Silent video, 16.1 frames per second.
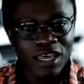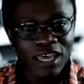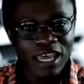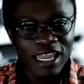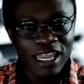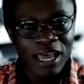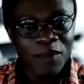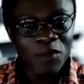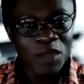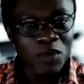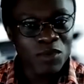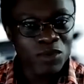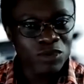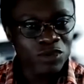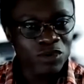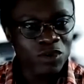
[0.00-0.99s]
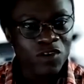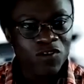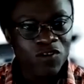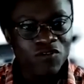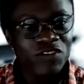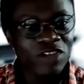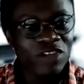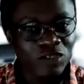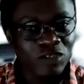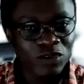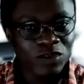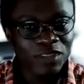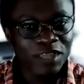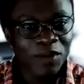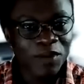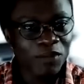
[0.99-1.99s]
and I'm able to convince you
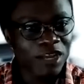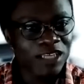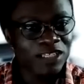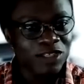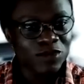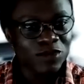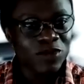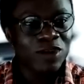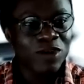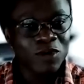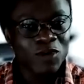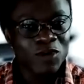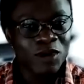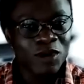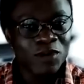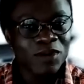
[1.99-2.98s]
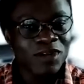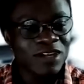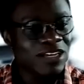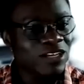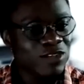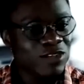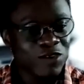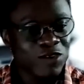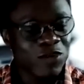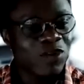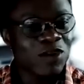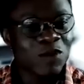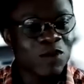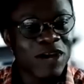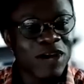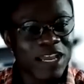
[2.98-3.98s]
that price is going to go up, you're going
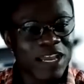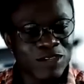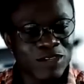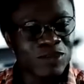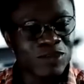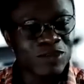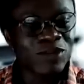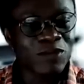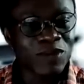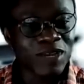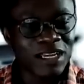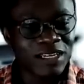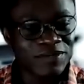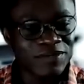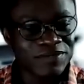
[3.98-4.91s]
to buy it straight away.